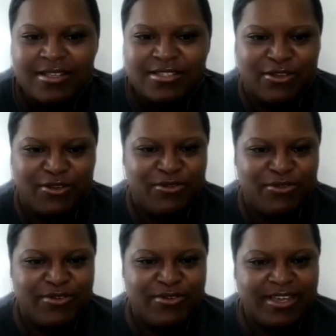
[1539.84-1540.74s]
So
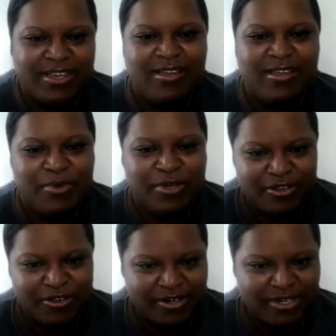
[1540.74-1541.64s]
you can put
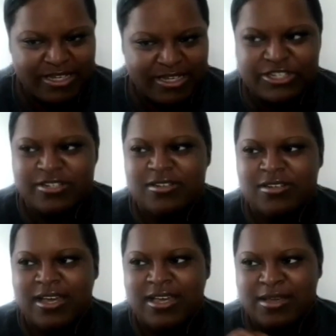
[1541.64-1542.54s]
in your niche
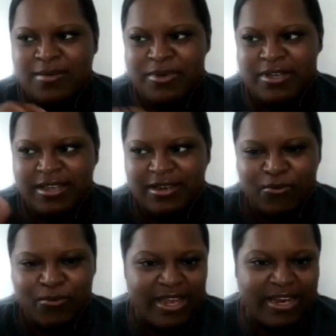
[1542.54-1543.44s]
and then put
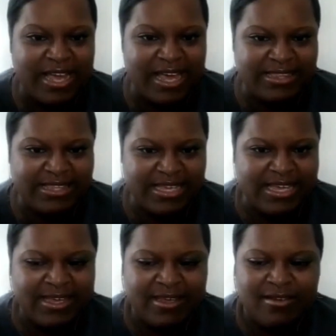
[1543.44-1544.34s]
Reddit at the
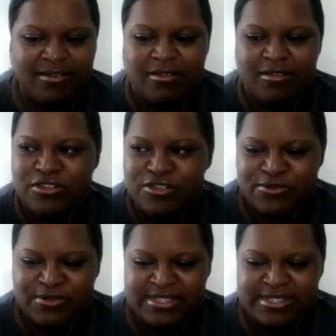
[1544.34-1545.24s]
end.
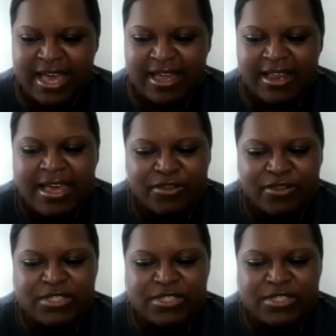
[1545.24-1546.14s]
Use that. And
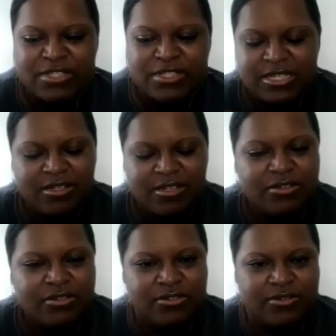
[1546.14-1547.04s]
the reason why I'm
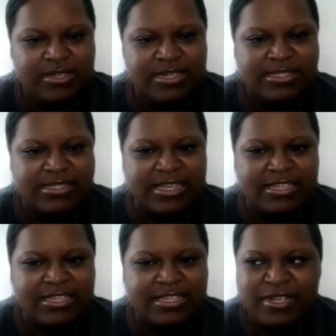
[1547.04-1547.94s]
telling you to do this
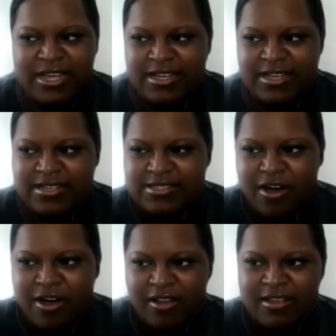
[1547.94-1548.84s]
is
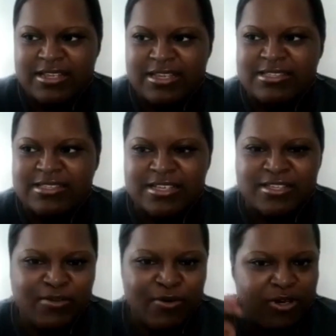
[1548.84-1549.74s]
because all of this
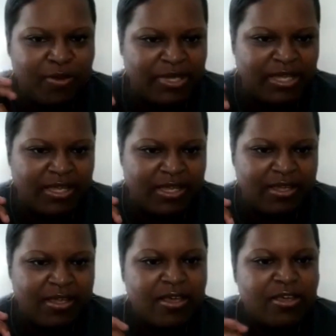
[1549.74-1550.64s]
is going to
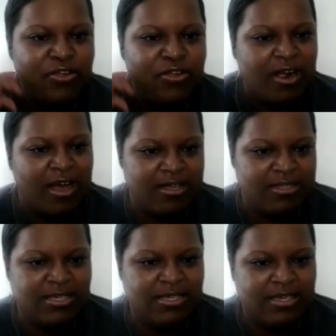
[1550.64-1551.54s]
be your
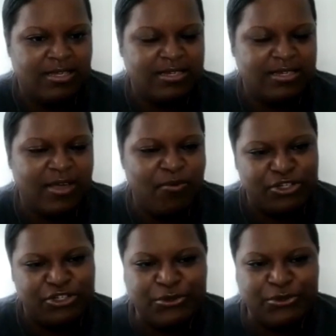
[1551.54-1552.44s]
content and
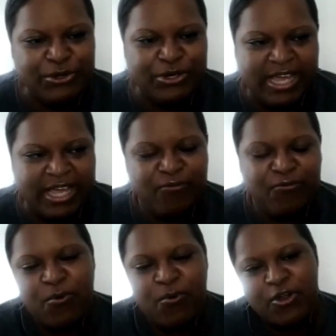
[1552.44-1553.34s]
what you create
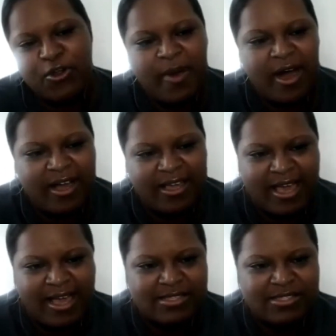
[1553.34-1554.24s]
for your
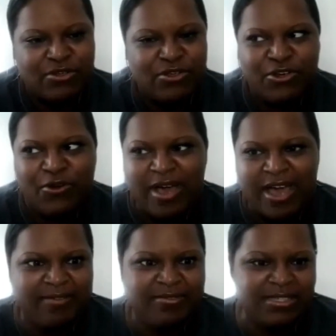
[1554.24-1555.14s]
podcast. So you don't
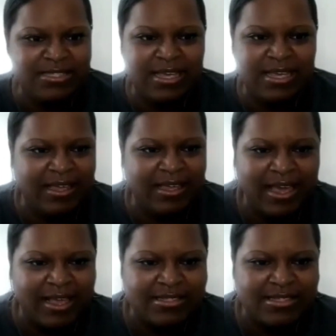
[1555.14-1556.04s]
have to second
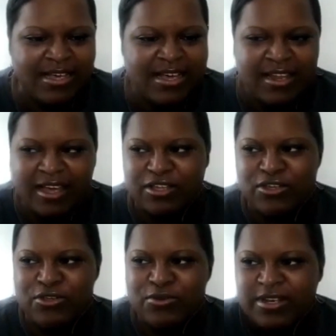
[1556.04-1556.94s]
guess.
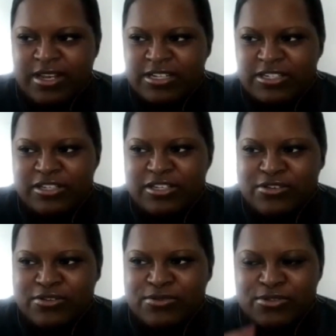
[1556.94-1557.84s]
Like, you can actually
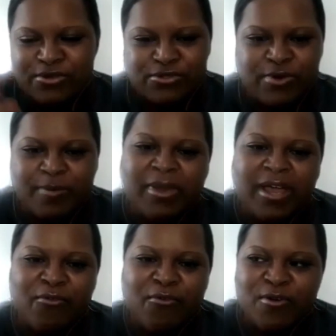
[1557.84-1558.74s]
use those 3
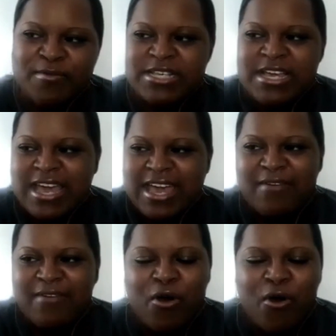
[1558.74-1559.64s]
platforms and
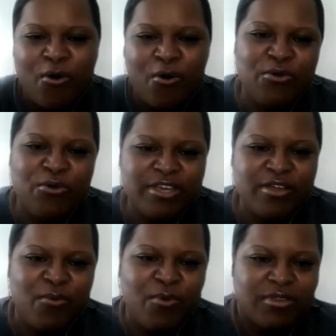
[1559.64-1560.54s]
have a whole
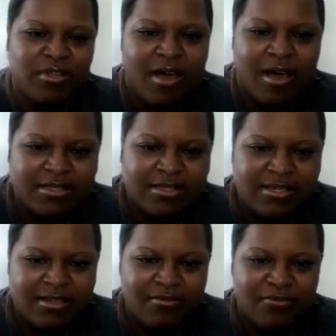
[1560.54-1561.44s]
year worth of
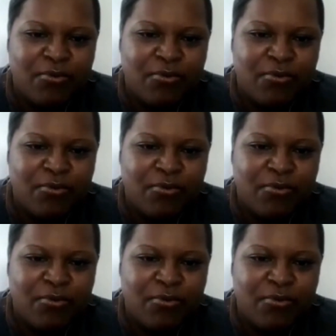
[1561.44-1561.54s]
content